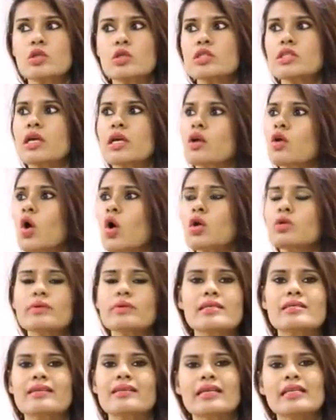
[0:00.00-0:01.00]
because they are
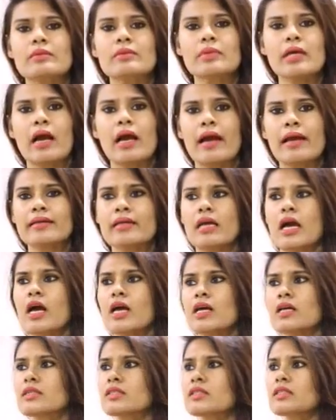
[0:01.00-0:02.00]
always running behind
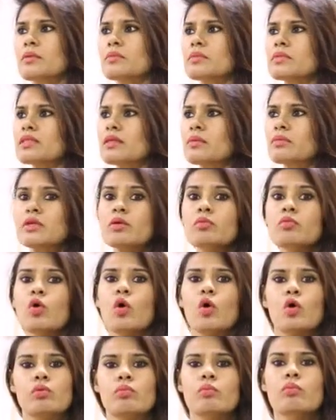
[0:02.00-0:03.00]
something
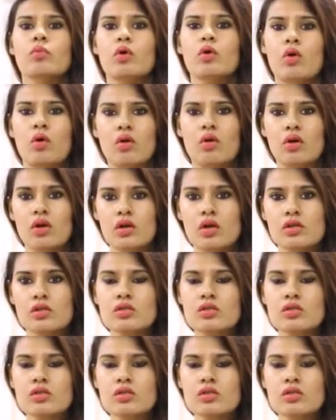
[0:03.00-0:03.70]
more.